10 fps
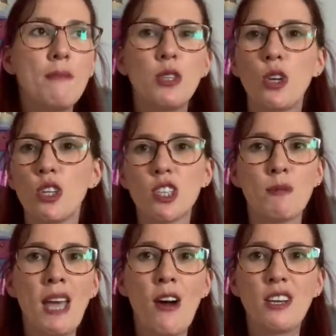you could
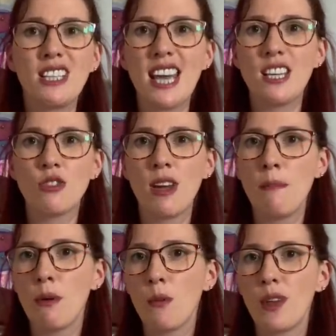just be out on a day
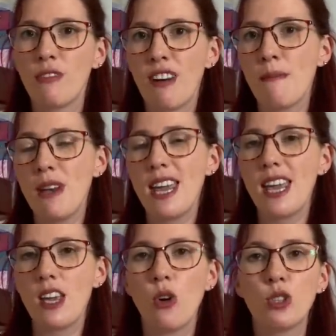trip with
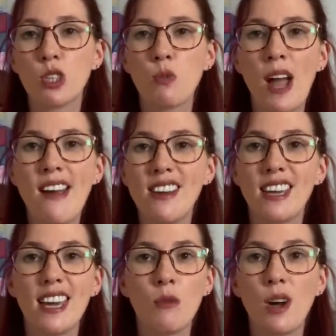family, or just wearing
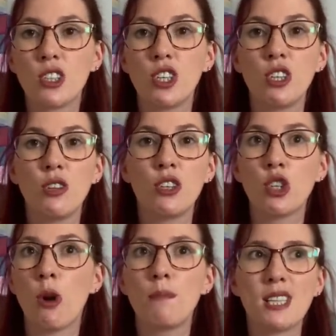it whilst you do the
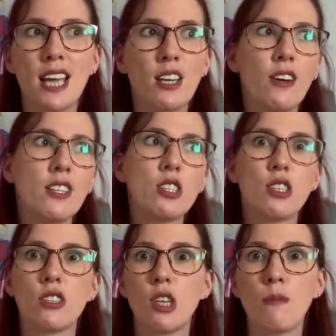jobs like going
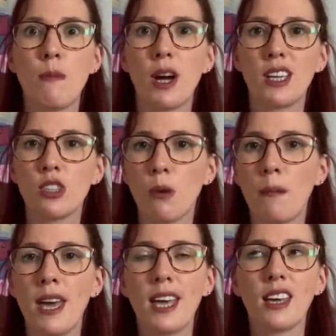supermarket
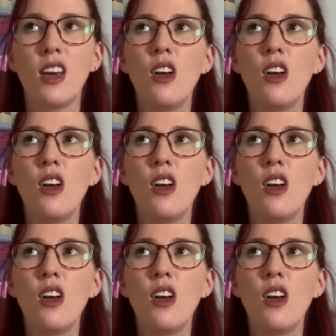shopping